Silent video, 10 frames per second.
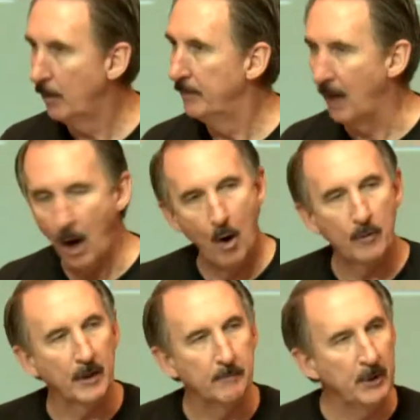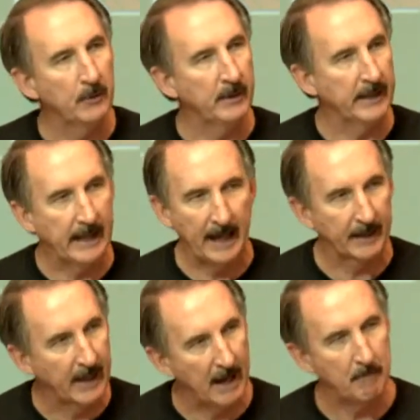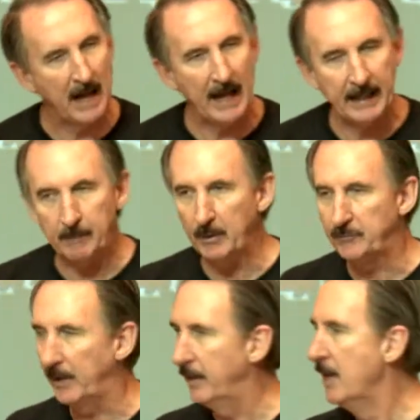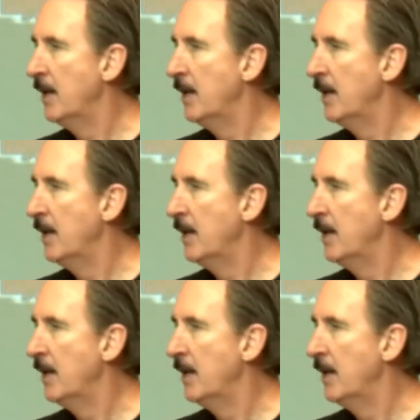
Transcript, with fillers: The whole community kind of got behind him and said,